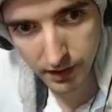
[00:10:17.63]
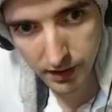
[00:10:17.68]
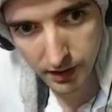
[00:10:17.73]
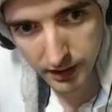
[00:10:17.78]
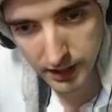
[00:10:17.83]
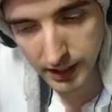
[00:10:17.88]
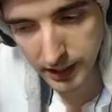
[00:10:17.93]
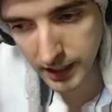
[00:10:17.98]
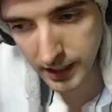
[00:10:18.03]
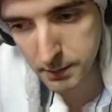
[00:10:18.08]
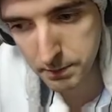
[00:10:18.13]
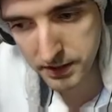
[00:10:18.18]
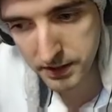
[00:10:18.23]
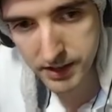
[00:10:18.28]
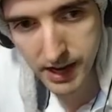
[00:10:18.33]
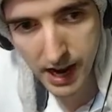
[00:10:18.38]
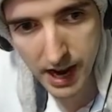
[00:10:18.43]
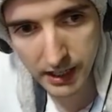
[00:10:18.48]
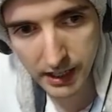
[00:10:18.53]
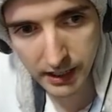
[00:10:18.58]
Gotta keep it
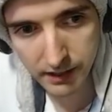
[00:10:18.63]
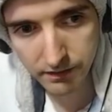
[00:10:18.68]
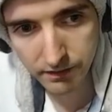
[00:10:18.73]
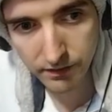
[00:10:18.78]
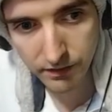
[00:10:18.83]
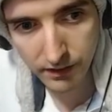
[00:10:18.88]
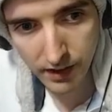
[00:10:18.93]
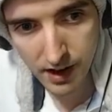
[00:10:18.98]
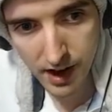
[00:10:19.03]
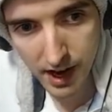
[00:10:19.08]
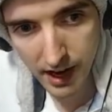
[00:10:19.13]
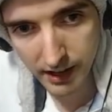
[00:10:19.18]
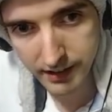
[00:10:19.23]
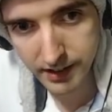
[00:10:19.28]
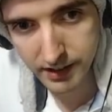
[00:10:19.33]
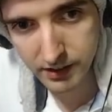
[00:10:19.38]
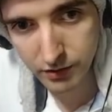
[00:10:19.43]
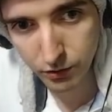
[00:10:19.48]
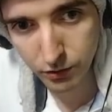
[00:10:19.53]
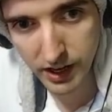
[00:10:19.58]
stacking. At
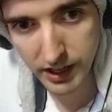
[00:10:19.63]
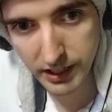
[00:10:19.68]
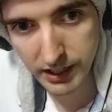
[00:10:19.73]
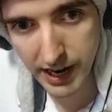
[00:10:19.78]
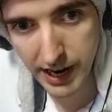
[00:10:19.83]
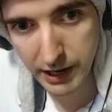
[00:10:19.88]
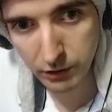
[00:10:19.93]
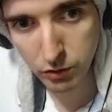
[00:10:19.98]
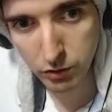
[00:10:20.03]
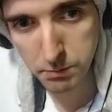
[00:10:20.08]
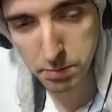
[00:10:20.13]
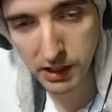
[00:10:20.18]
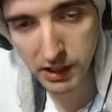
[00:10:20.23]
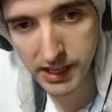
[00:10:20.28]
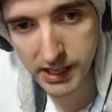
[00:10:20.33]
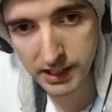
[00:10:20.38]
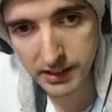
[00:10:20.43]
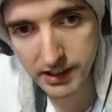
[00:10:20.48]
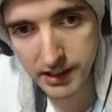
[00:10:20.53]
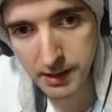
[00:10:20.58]
this rate, guys, we're
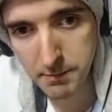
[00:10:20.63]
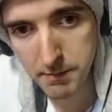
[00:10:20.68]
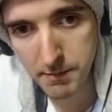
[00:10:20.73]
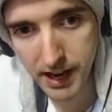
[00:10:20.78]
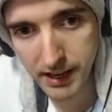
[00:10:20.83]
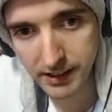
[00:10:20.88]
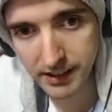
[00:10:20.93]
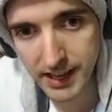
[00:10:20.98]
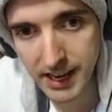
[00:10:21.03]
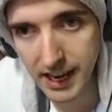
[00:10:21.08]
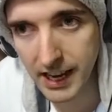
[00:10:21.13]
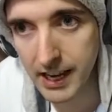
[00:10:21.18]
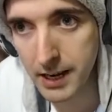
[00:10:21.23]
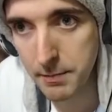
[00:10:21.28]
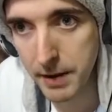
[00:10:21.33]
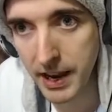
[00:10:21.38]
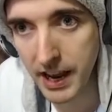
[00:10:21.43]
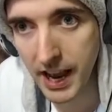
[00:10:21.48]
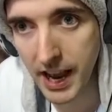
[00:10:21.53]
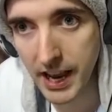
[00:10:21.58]
playing the make the
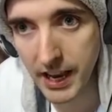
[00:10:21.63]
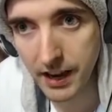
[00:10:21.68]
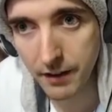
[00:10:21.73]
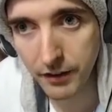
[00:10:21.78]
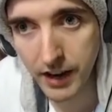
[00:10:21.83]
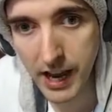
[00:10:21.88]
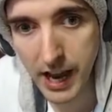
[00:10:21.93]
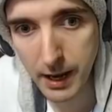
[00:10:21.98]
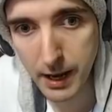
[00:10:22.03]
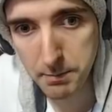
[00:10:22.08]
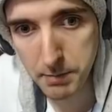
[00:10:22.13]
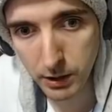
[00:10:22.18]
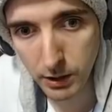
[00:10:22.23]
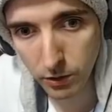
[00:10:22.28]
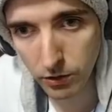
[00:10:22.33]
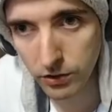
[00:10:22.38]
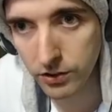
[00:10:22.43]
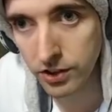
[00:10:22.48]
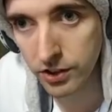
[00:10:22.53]
enemy AFK build.